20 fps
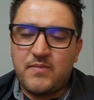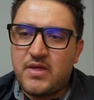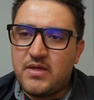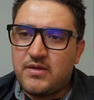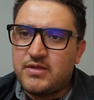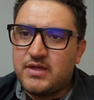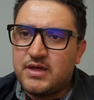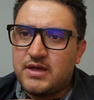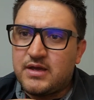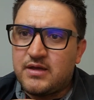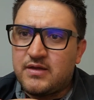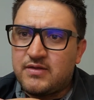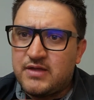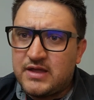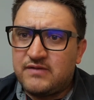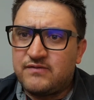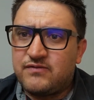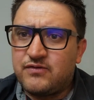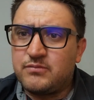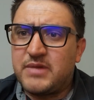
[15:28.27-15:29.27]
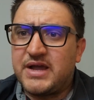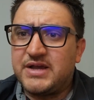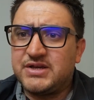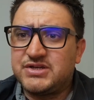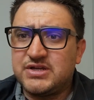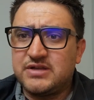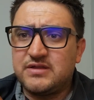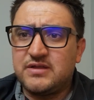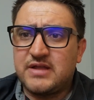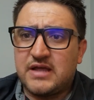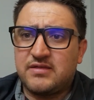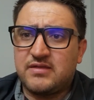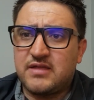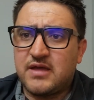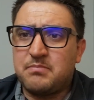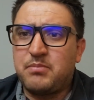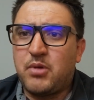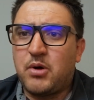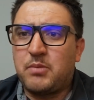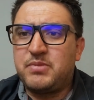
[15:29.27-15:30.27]
the the information that
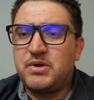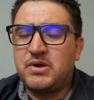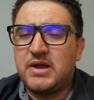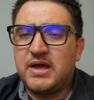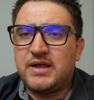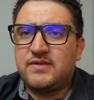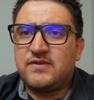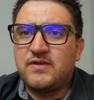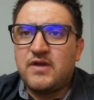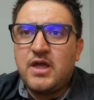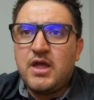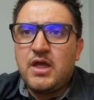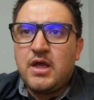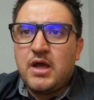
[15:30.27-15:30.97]
they populate